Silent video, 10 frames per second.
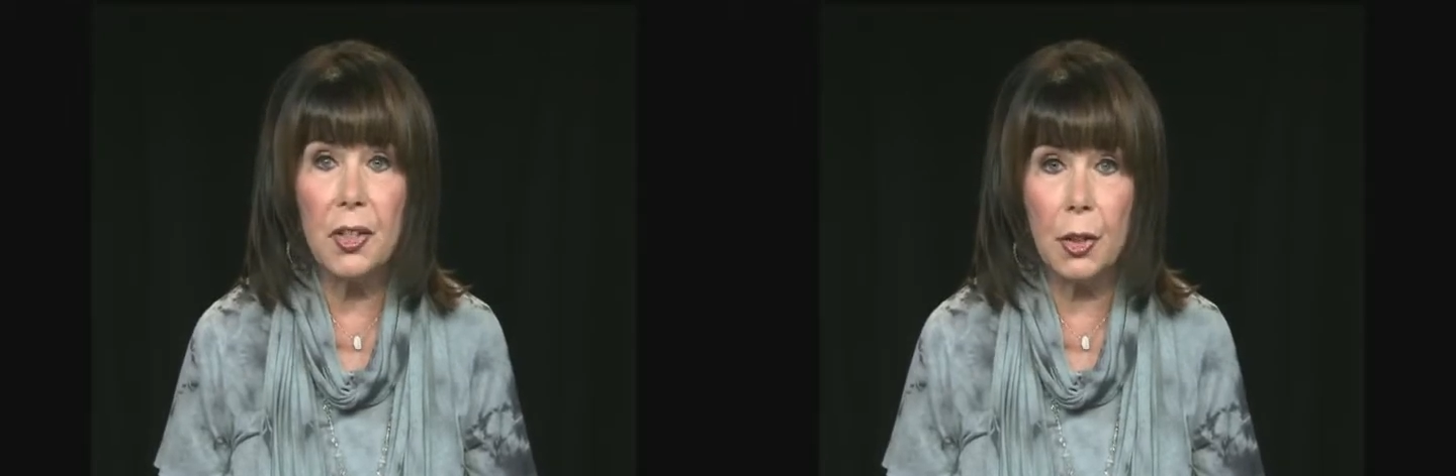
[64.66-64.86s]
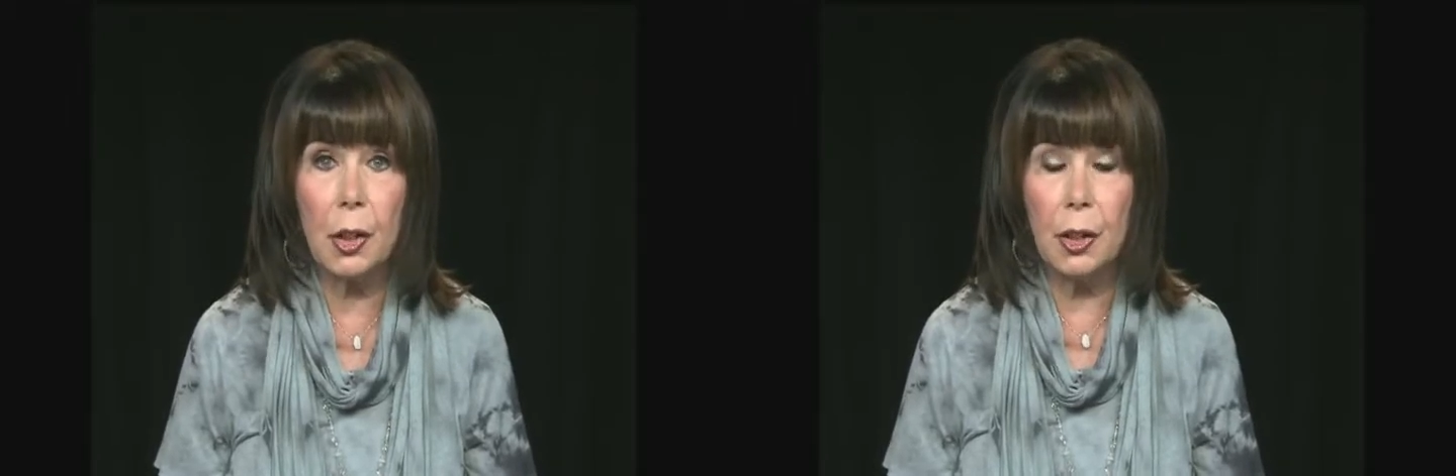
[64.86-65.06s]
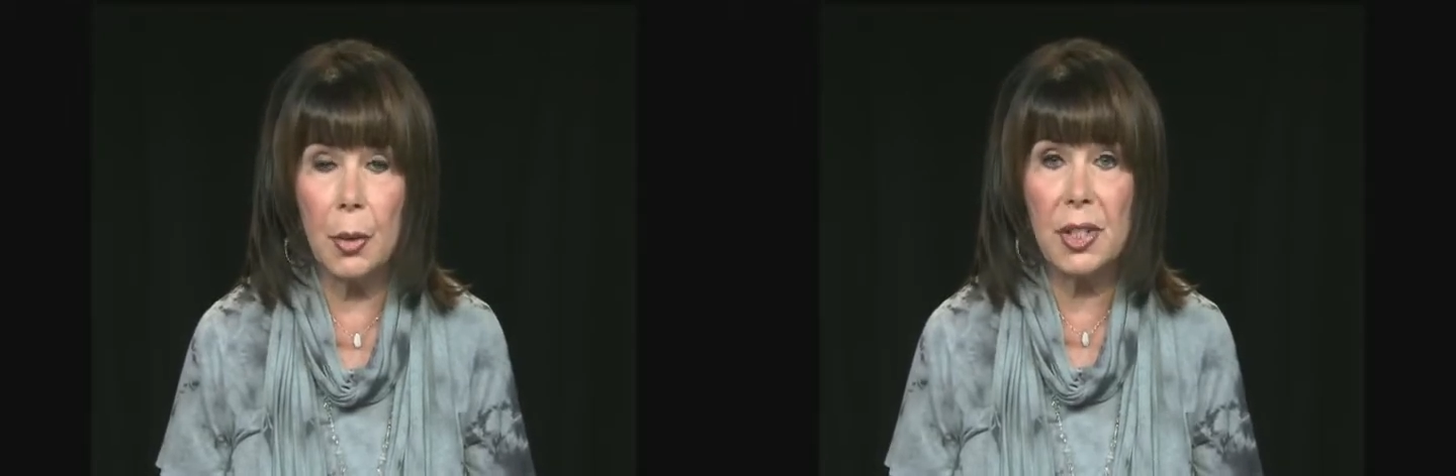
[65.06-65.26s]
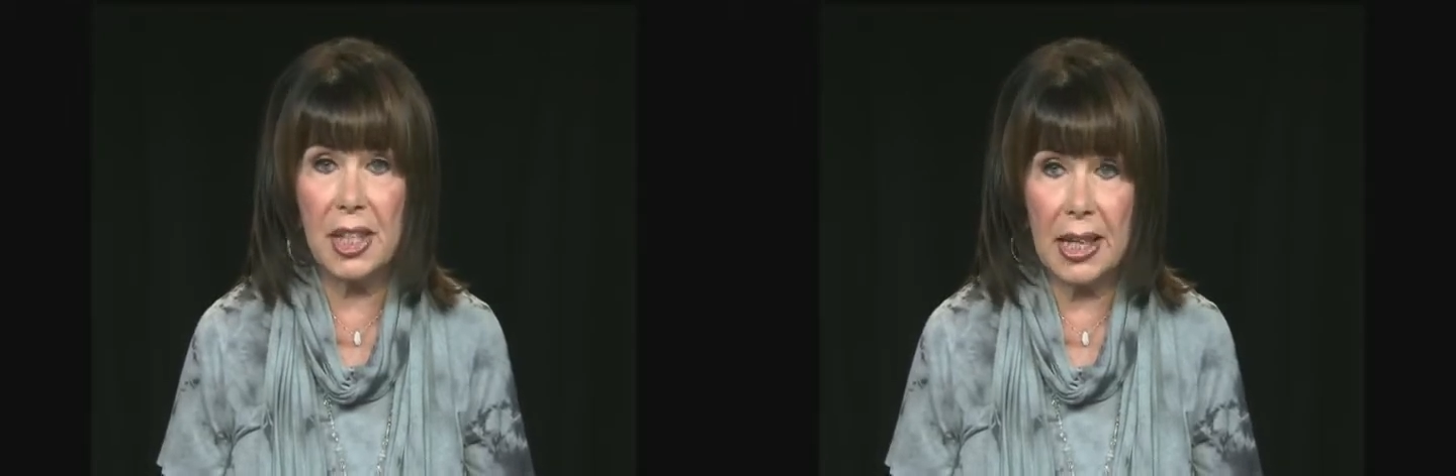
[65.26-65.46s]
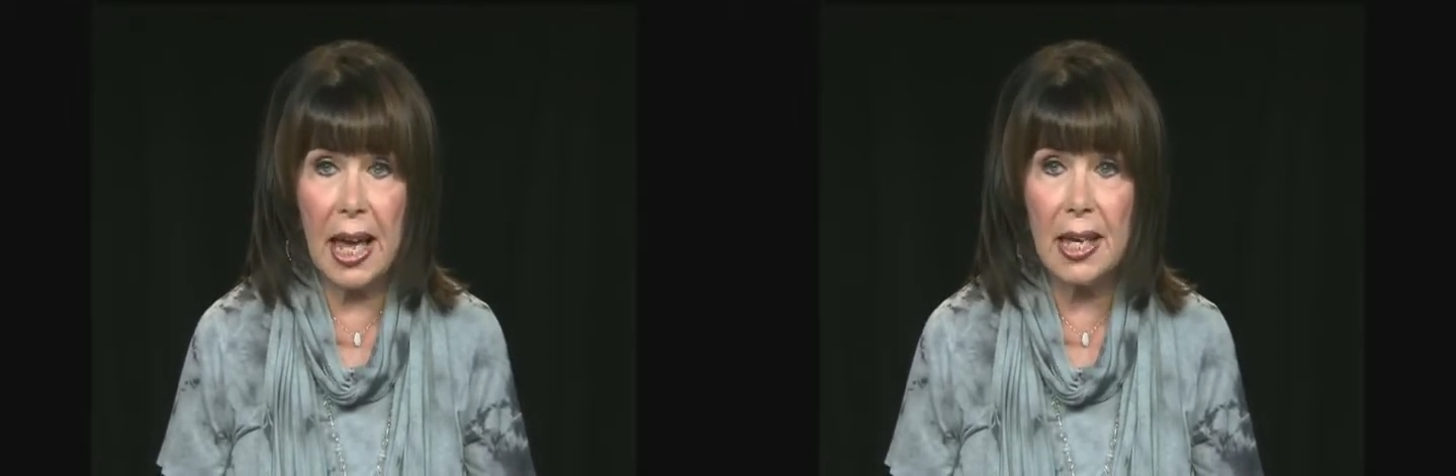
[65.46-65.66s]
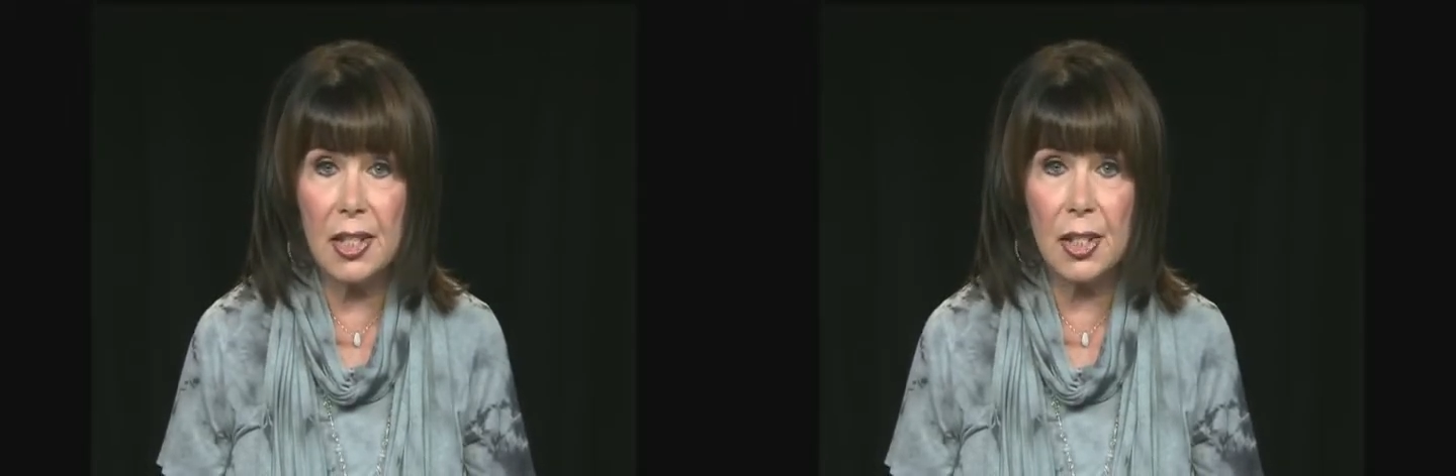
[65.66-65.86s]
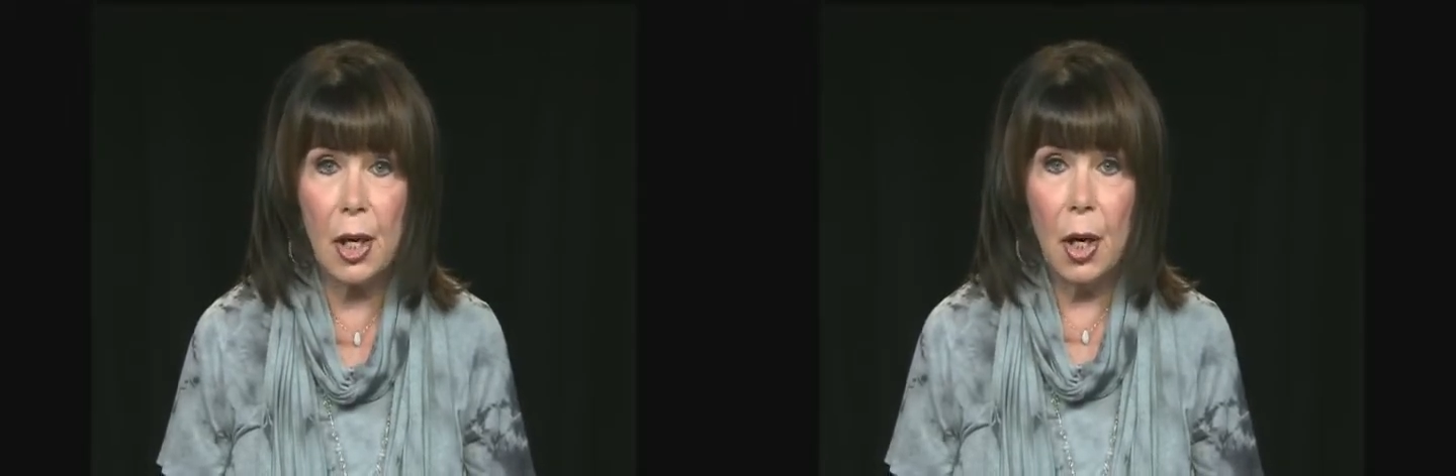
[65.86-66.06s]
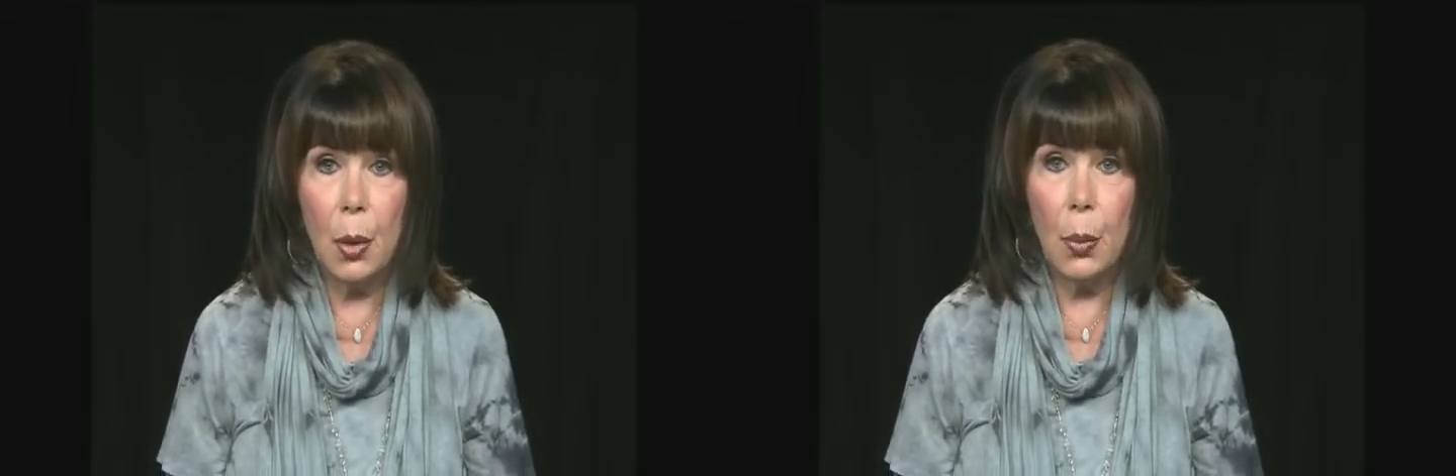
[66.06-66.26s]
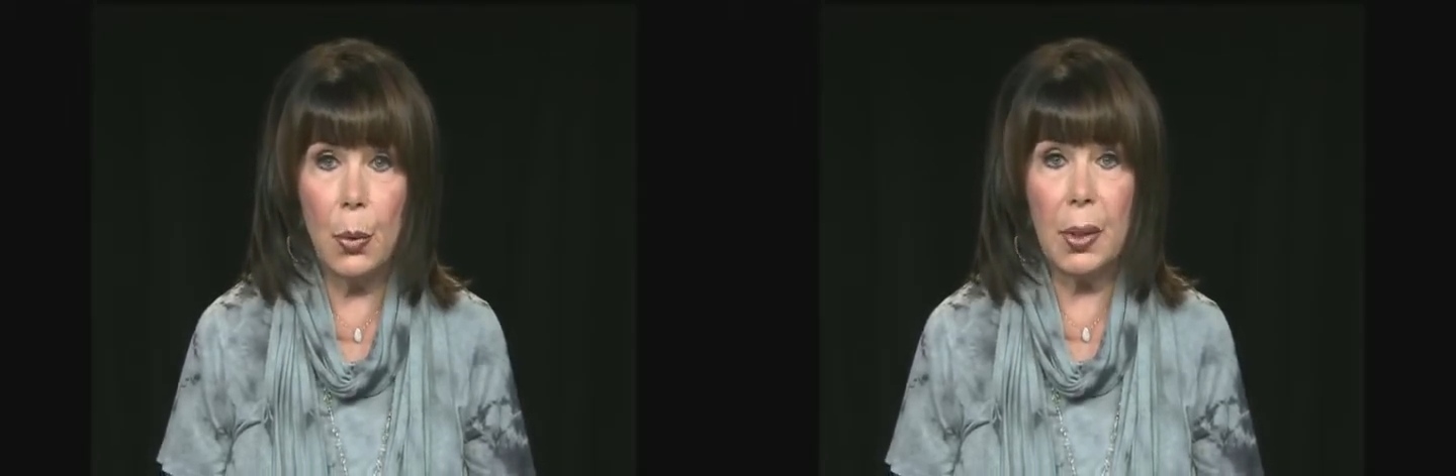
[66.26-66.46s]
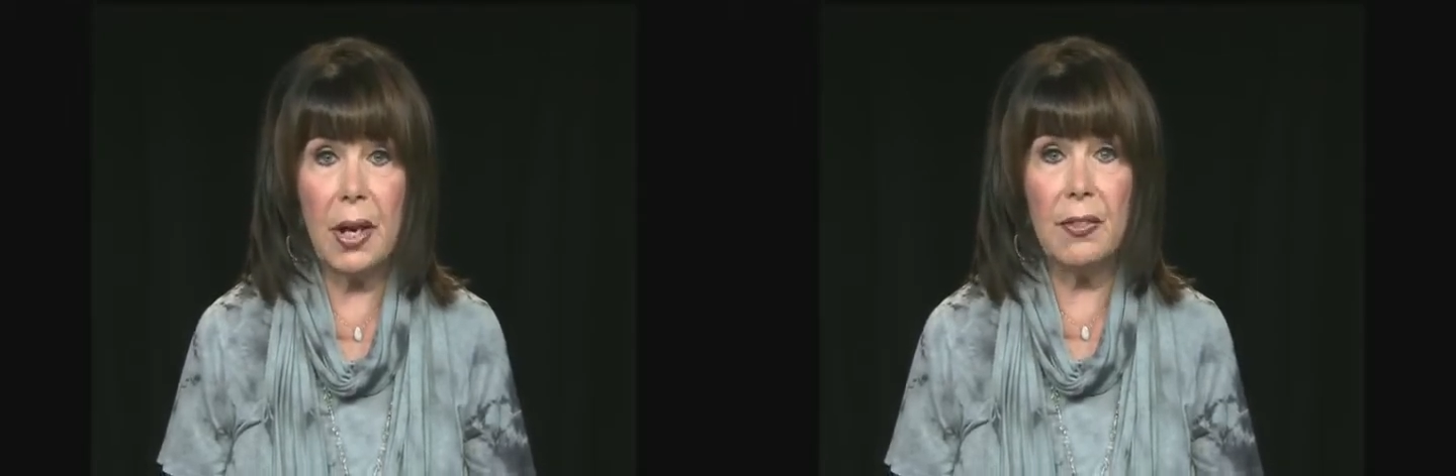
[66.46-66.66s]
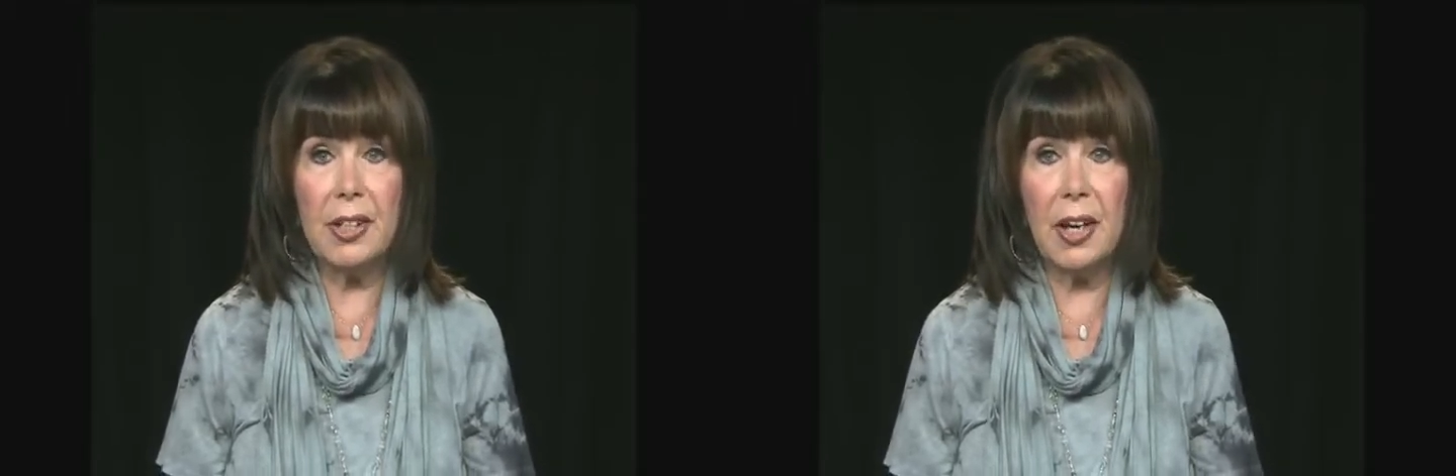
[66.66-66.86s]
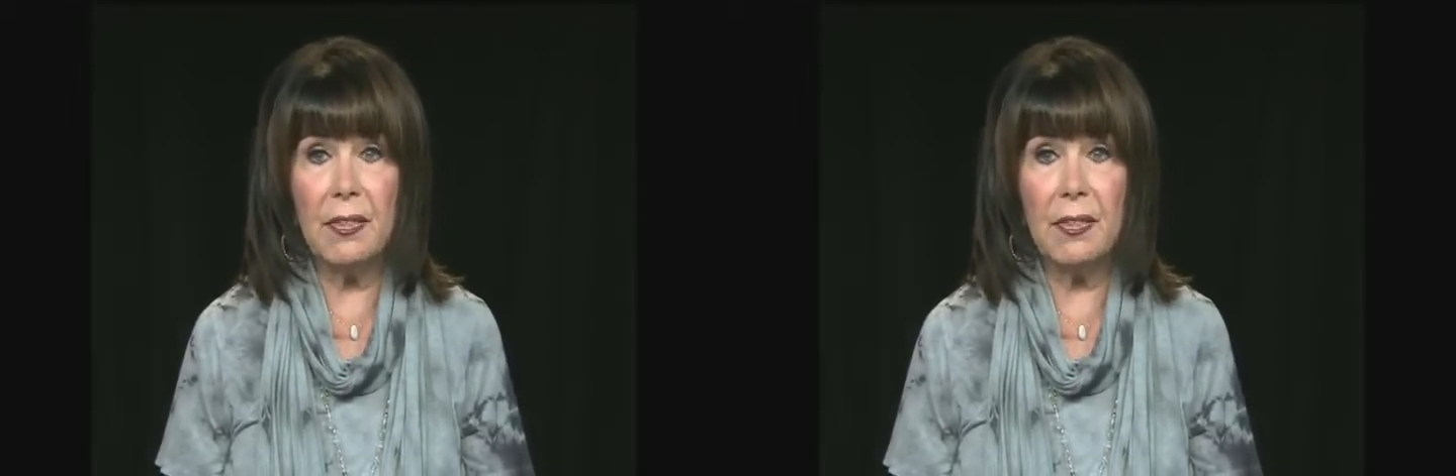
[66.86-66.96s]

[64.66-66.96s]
to close the case with whatever